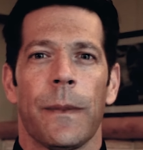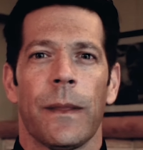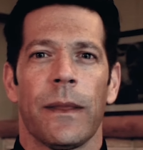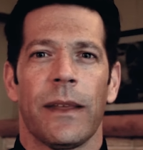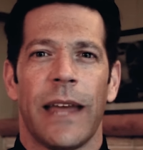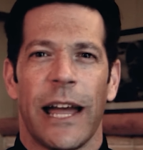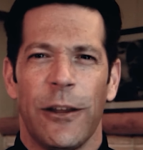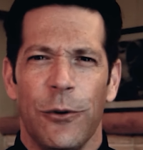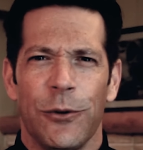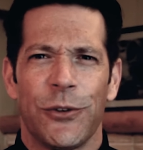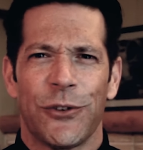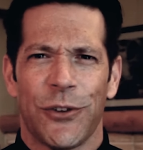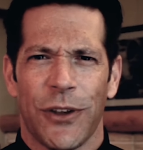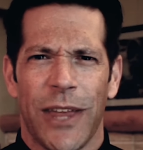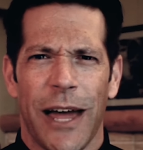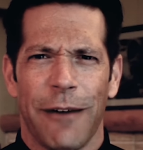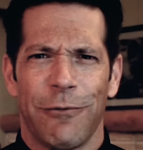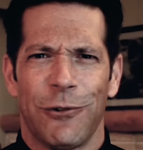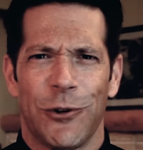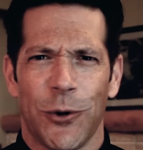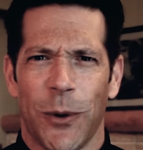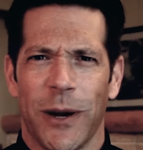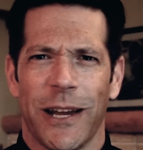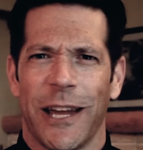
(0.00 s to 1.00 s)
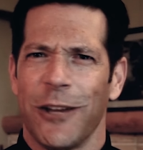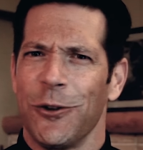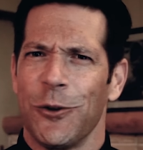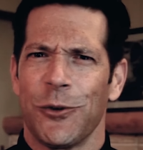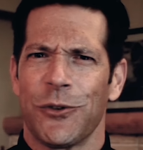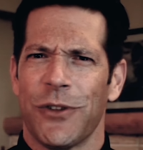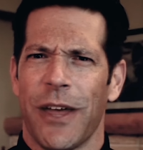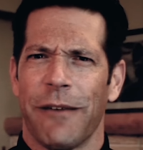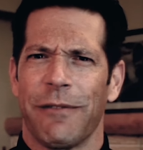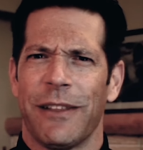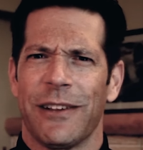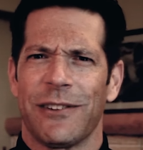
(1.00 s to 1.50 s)
Can you still have joy? Can you
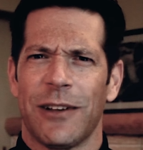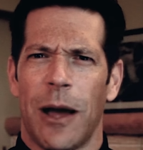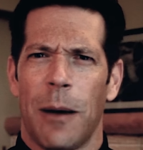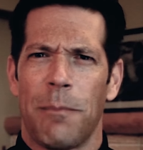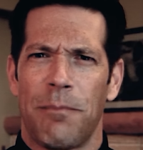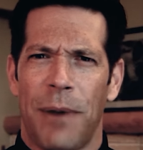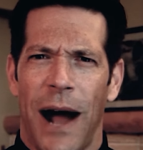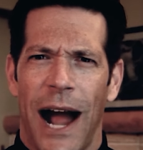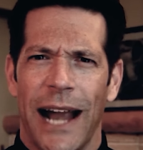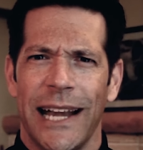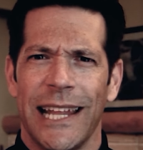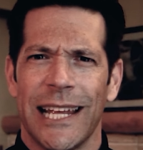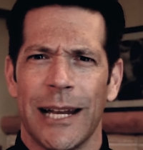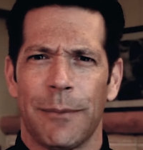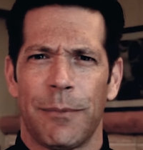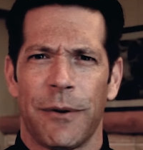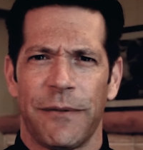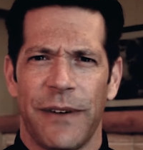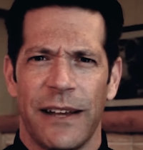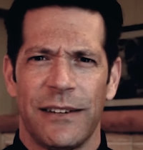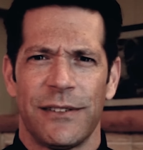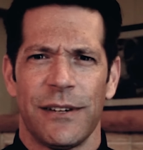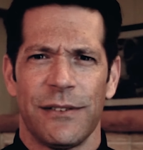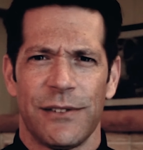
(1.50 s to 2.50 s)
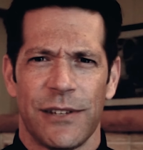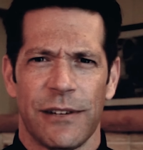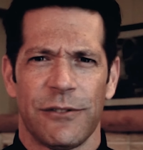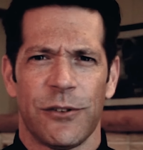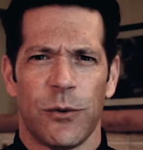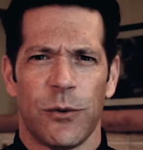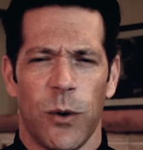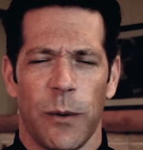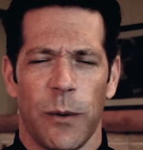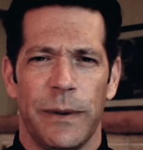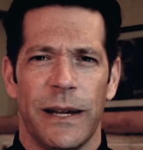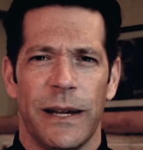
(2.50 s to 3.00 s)
still have this abiding and pervasive sense
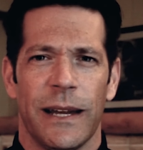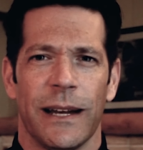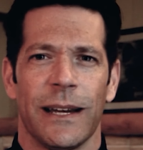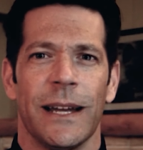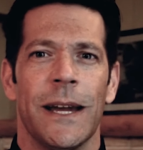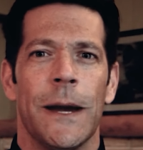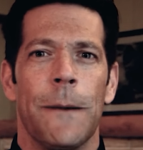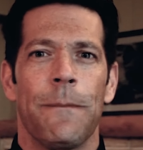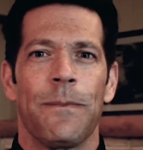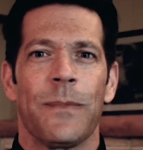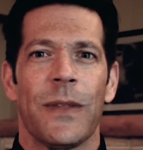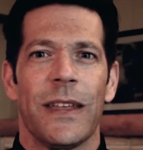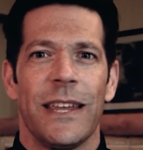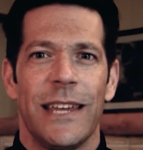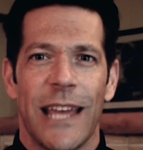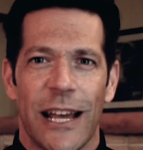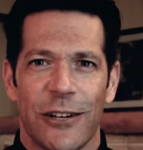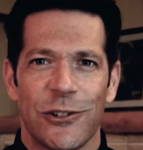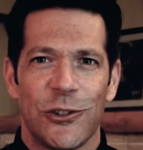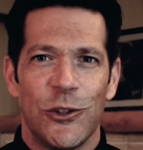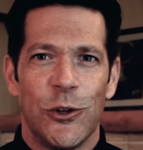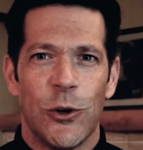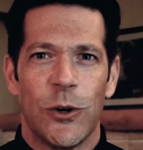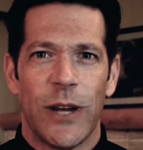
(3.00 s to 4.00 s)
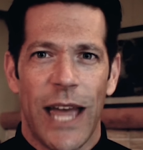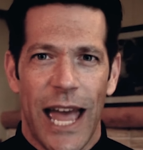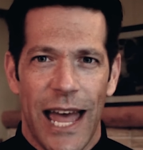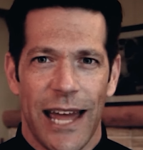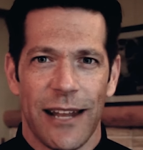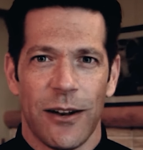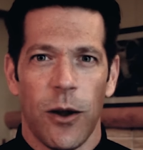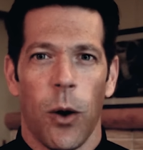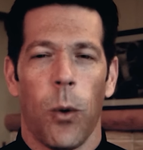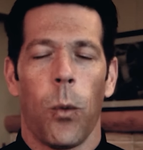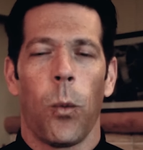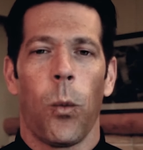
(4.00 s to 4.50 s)
of well-being? Yes, you
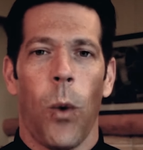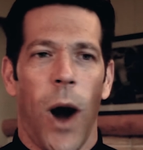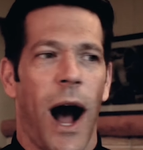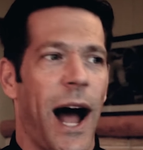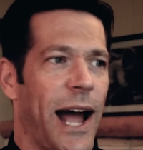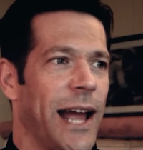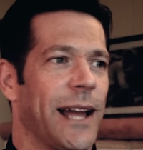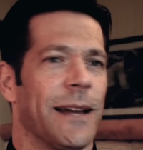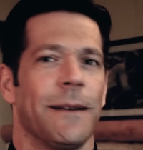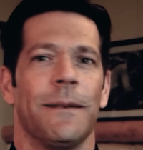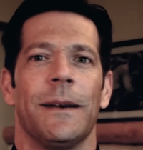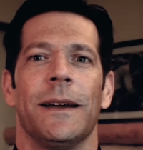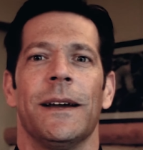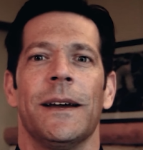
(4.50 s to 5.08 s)
can. Why?